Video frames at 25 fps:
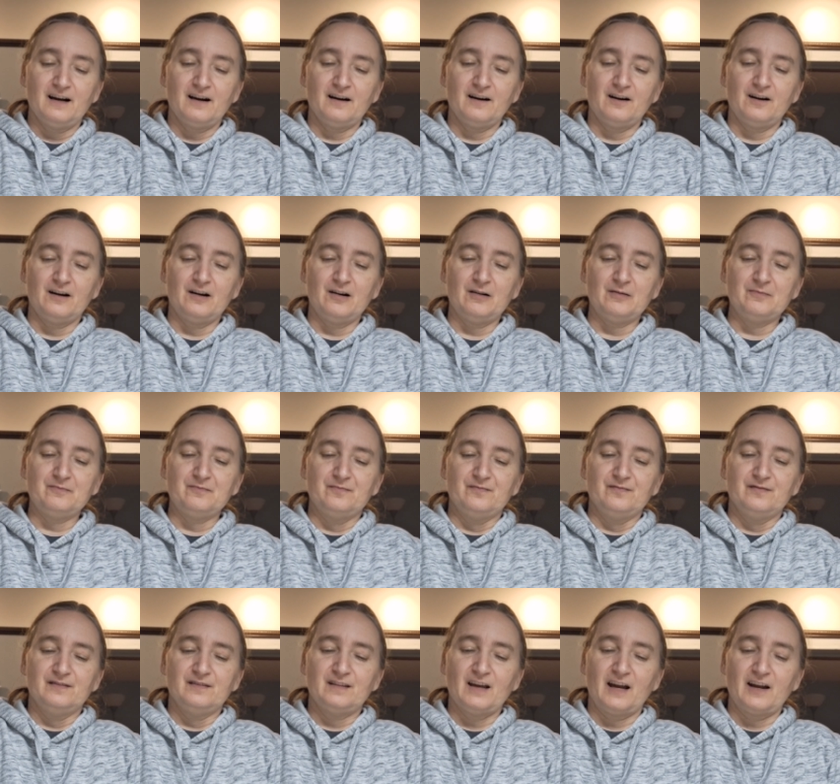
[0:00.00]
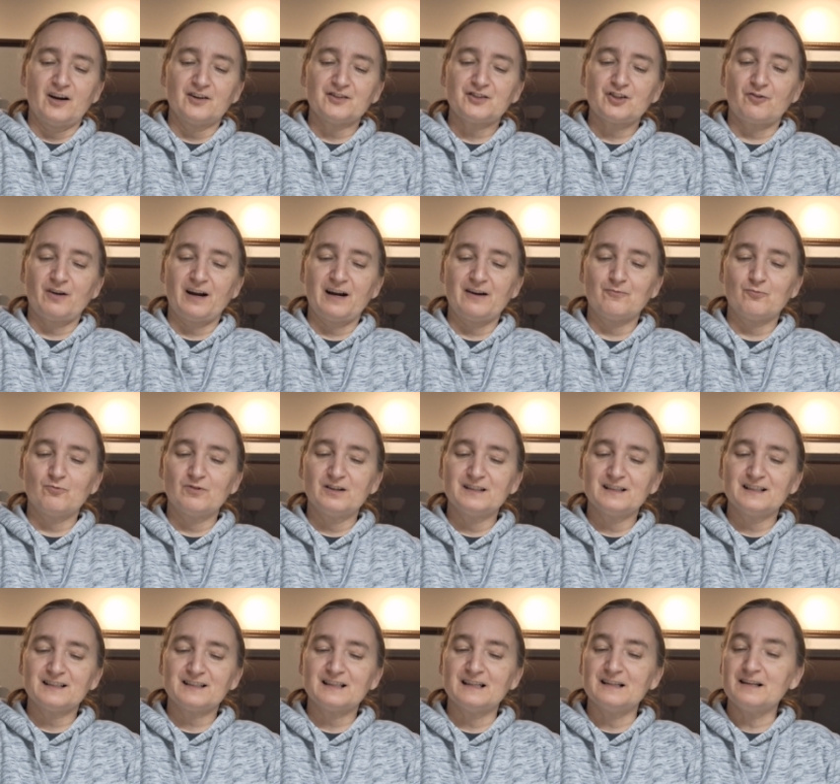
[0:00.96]
Um, they also have
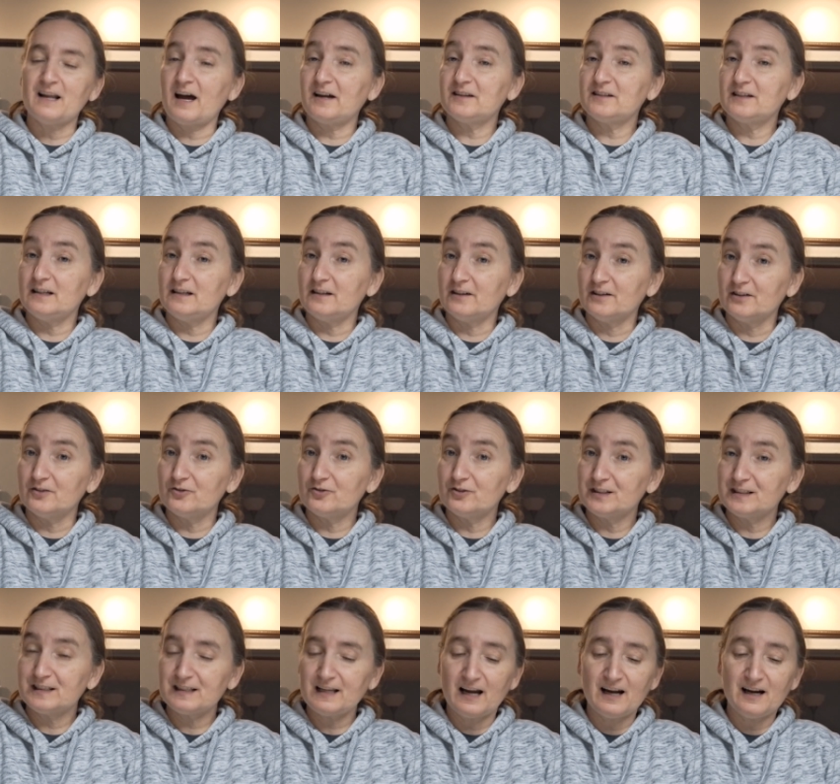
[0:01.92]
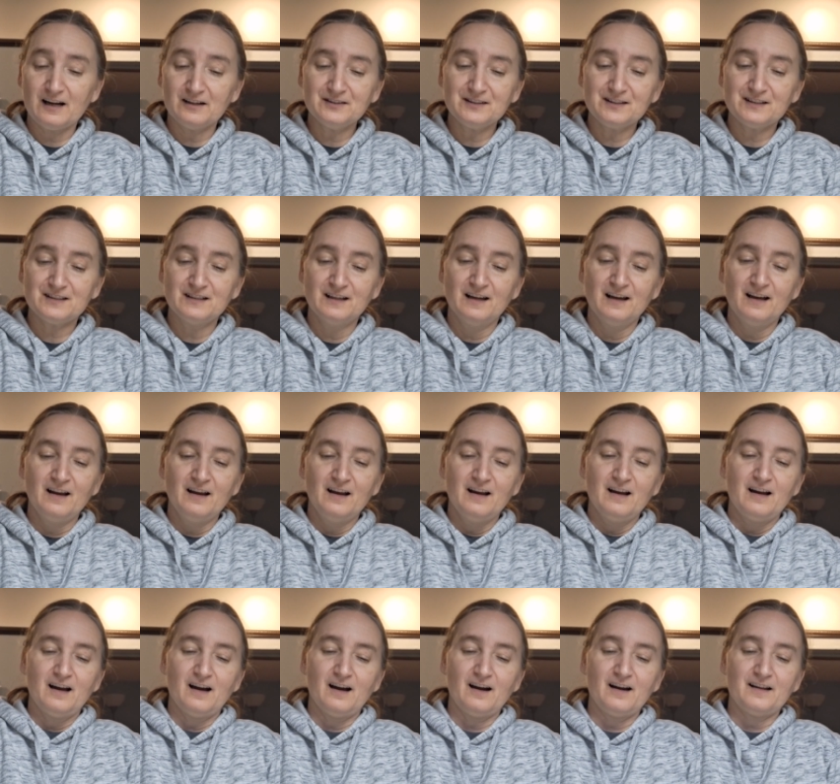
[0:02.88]
one that's the 1900s house,
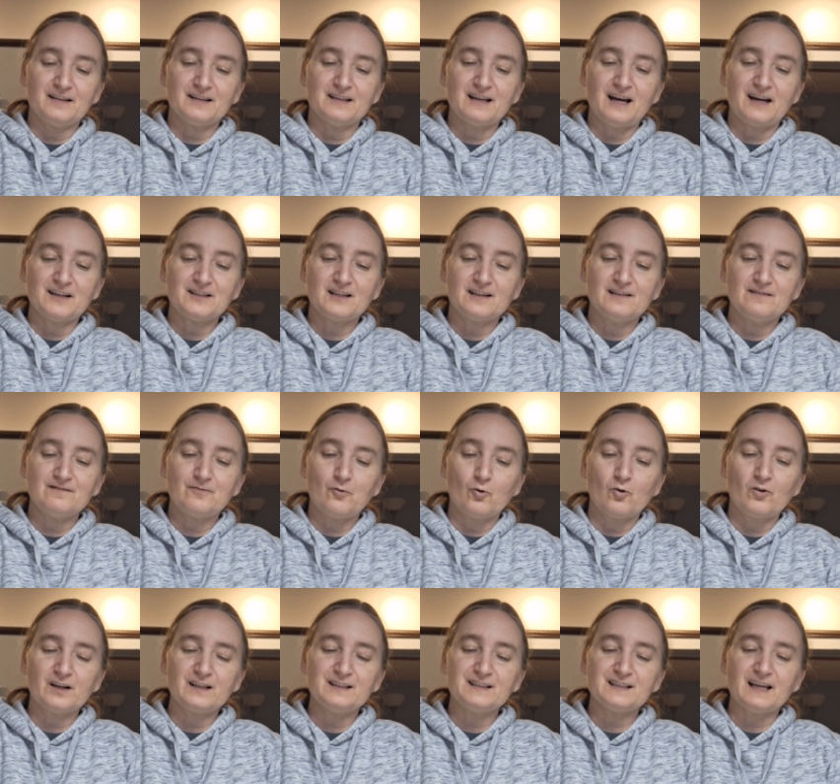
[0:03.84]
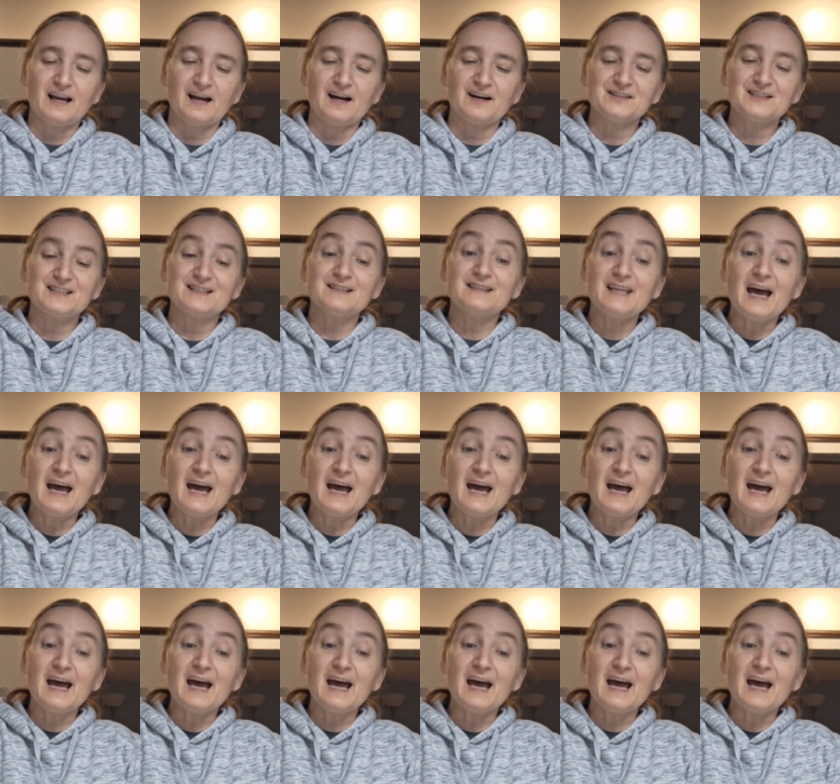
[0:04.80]
uh, the 1940s house.